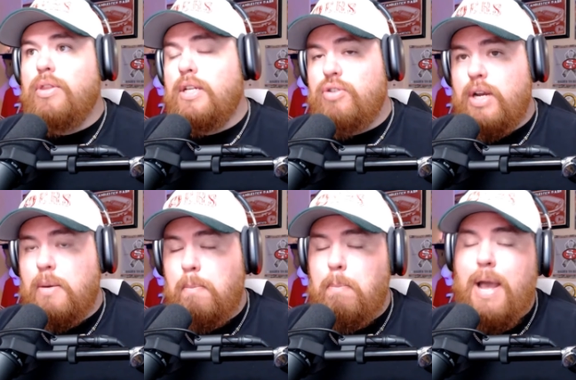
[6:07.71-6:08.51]
They traded
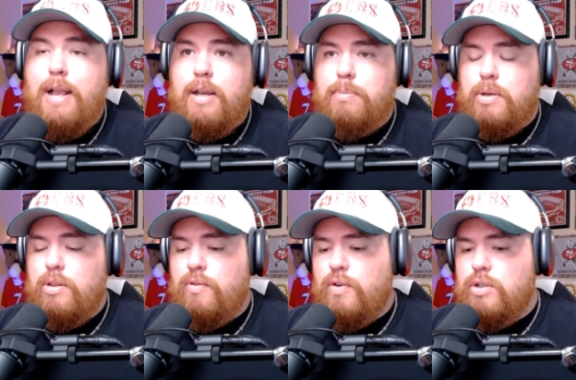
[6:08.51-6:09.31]
back up into
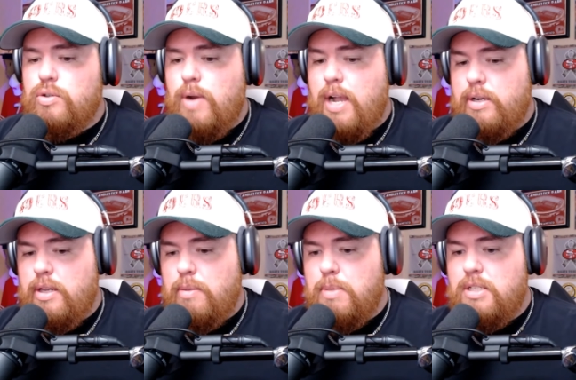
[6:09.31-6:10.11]
the first round, into
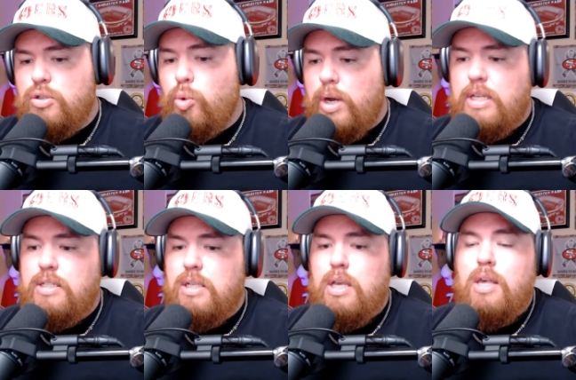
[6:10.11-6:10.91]
the mid twenties,